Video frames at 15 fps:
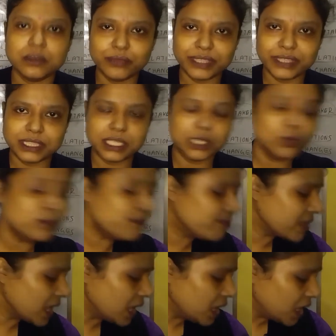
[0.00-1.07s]
with
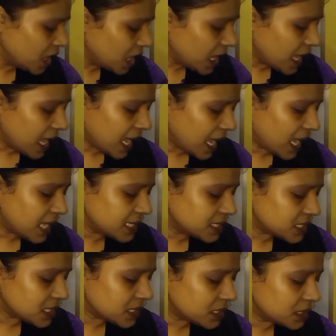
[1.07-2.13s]
you, and
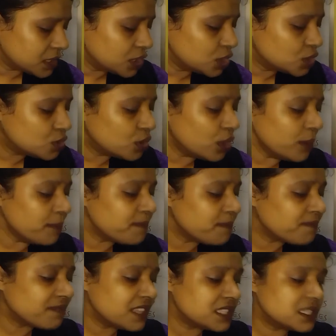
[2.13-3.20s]
so
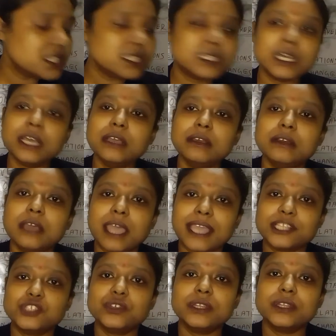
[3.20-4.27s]
this is
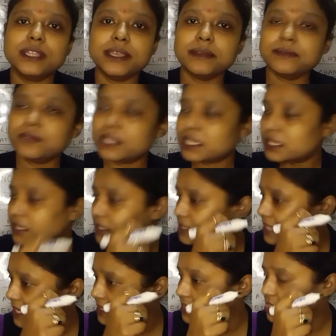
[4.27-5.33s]
the
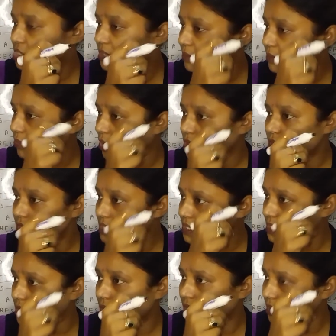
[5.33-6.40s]
succession process
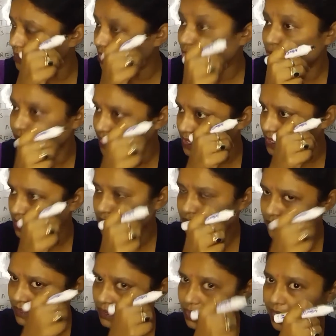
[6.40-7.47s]
theories.
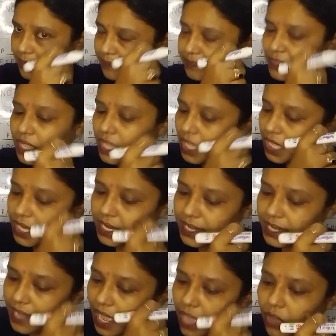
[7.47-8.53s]
Okay.
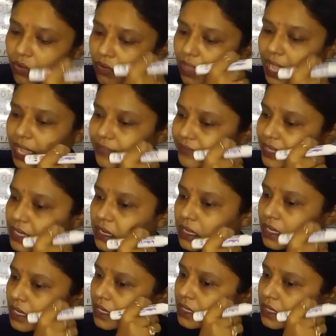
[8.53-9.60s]
Now I
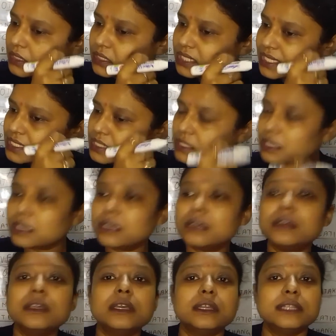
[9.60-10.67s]
will just
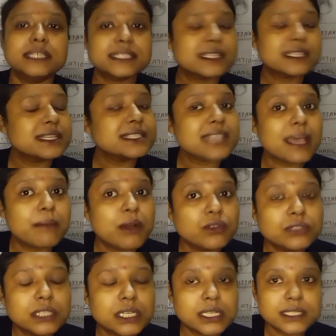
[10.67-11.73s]
discuss
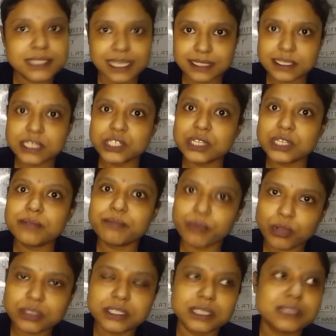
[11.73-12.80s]
about the succession
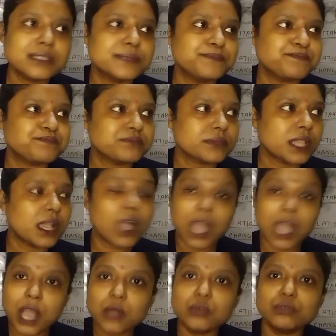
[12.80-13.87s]
process,
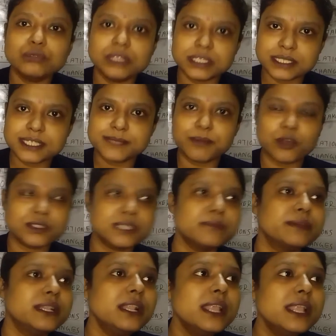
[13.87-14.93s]
how this is
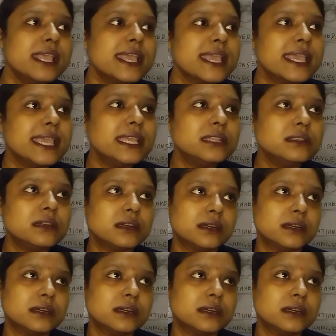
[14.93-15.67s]
possible in